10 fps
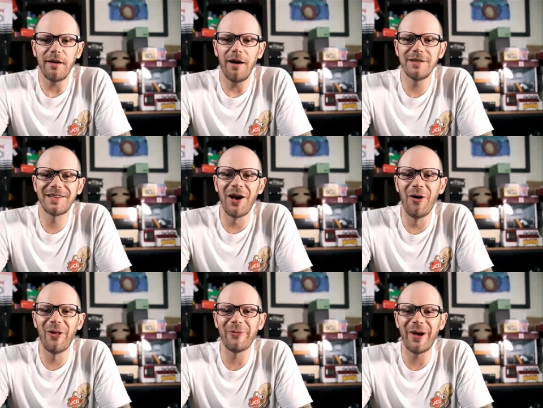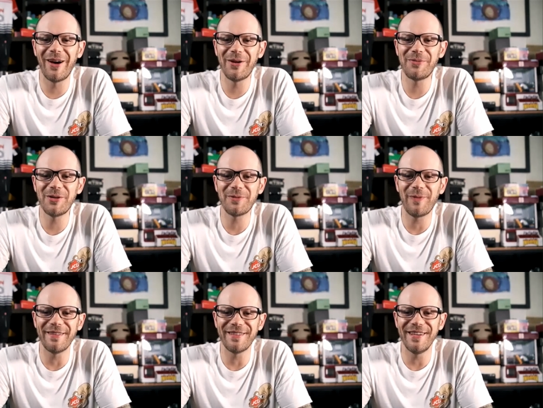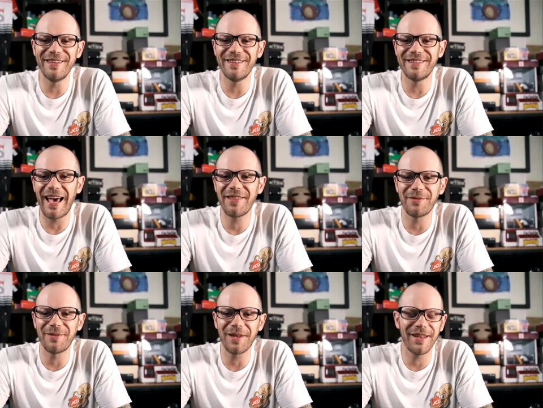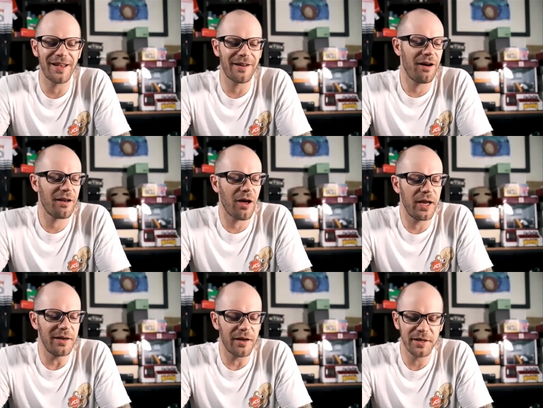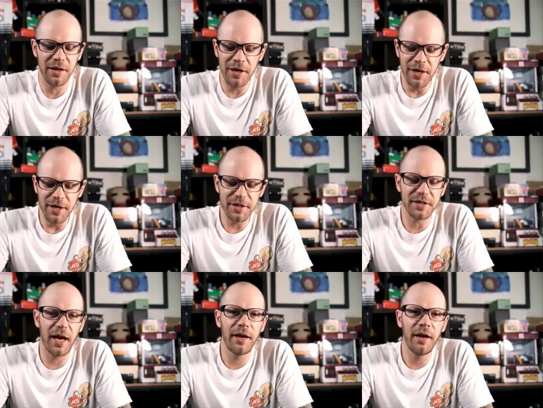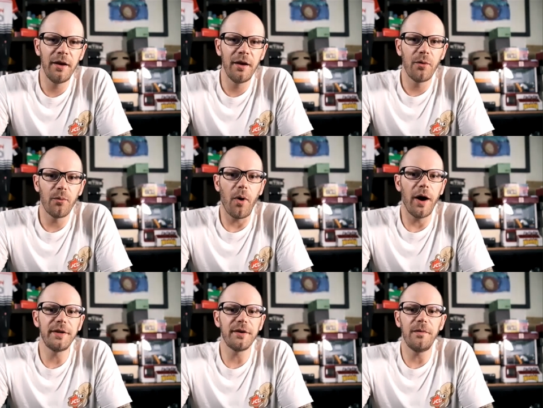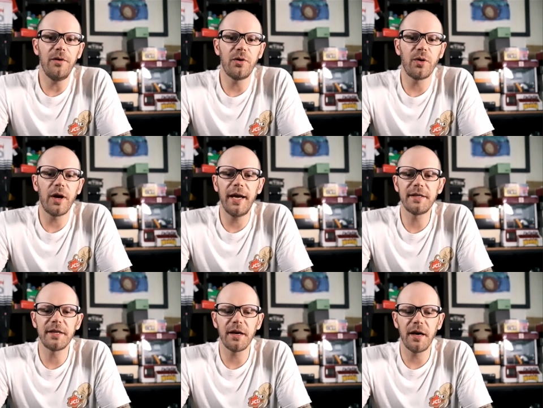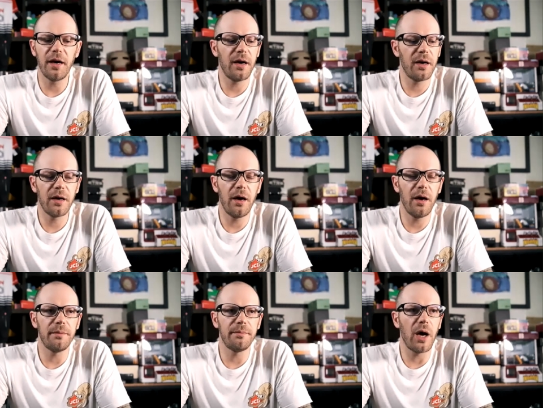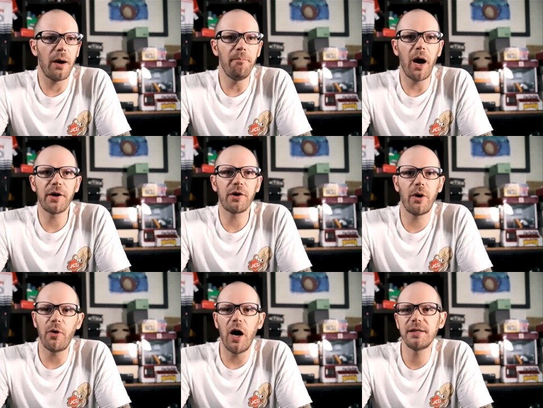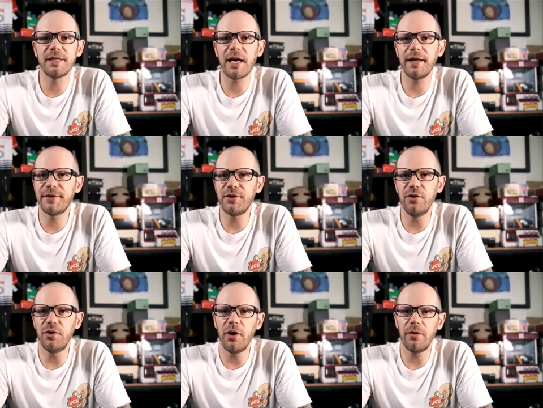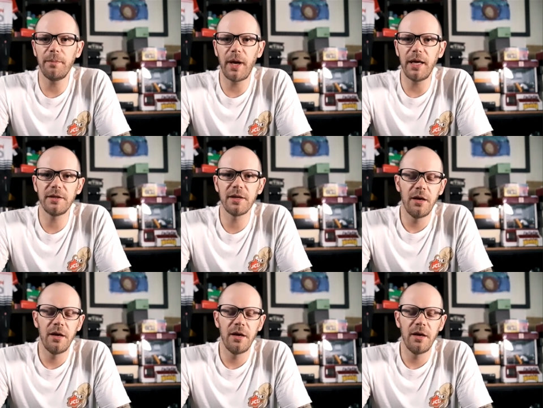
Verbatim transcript: article when I wrote about the, the death of the SLR line to say, why don't you create a, a, a micro artisan studio that makes,